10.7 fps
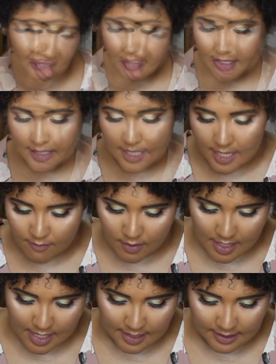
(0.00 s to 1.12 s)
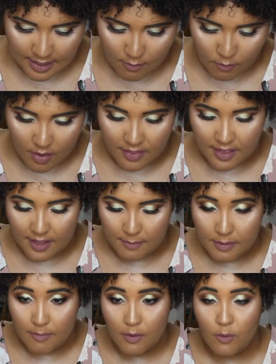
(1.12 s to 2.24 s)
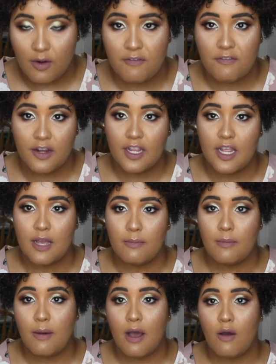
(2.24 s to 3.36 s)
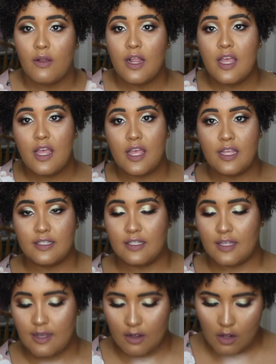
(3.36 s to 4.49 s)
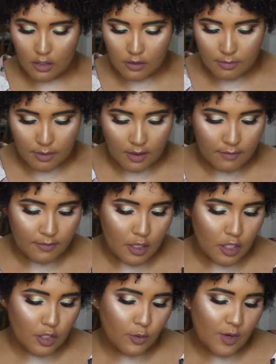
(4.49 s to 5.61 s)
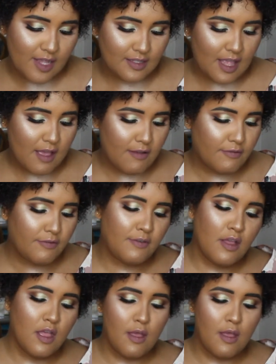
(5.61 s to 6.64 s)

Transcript: The second one is one that people were freaking up about, is the Colourpop Cute as F